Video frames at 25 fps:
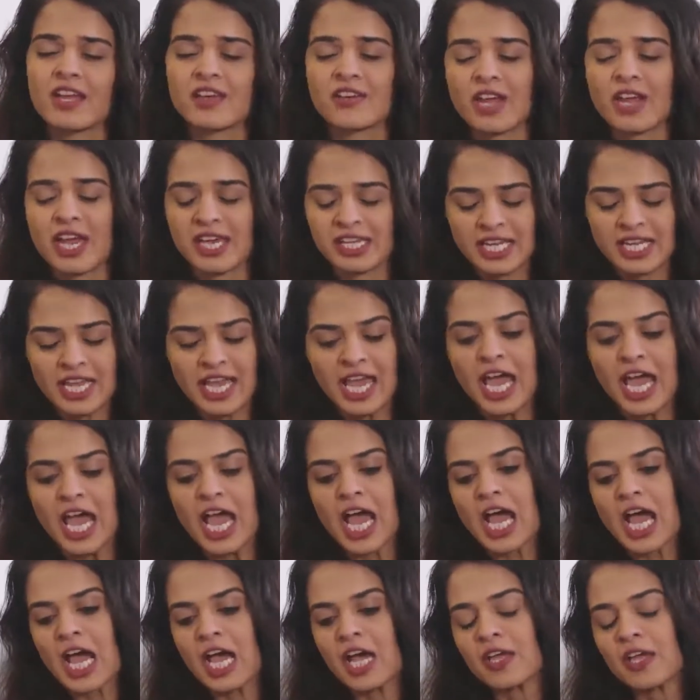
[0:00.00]
Right.
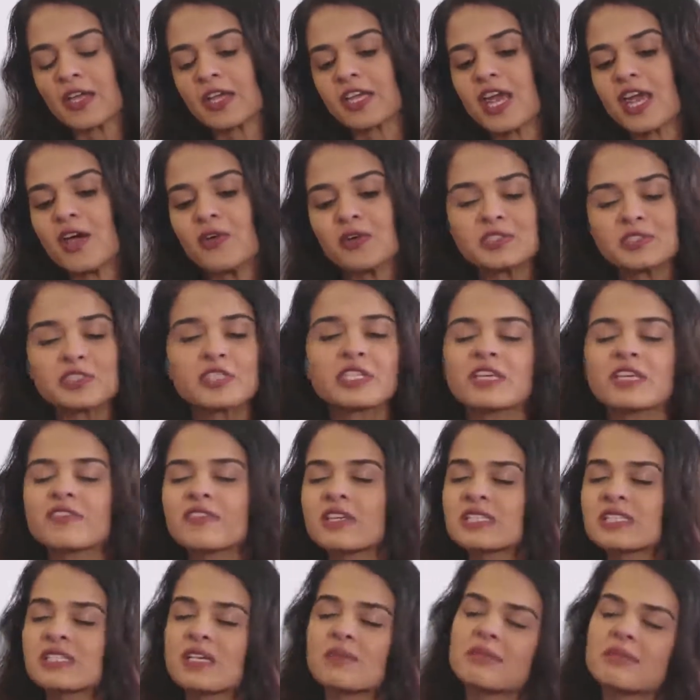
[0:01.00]
Now, also give
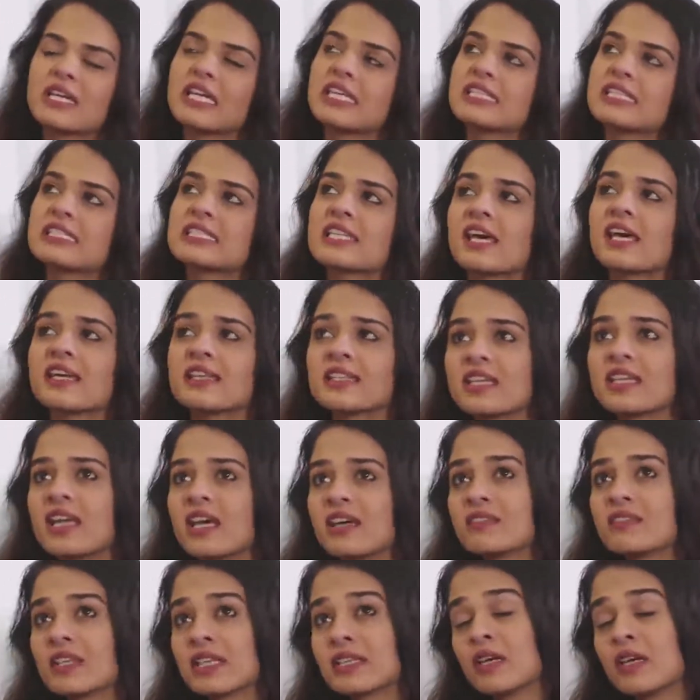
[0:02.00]
us some insight,
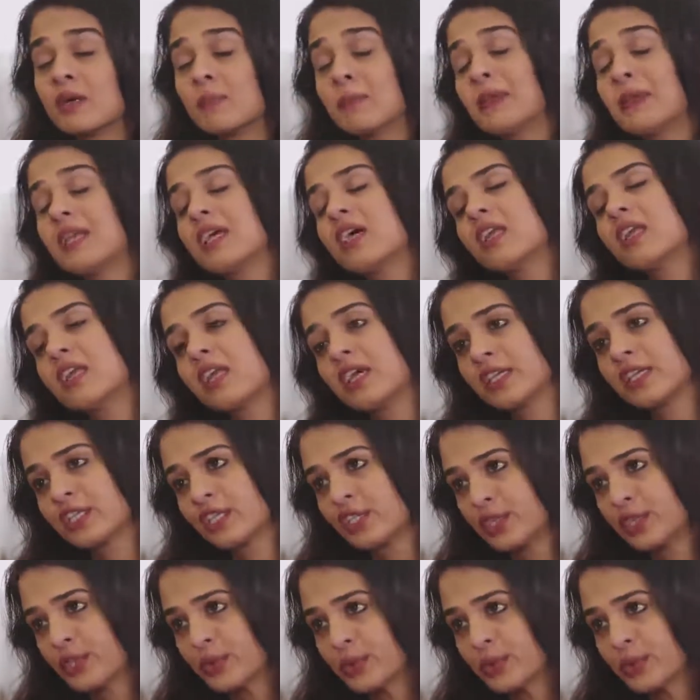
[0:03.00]
Lev. A player like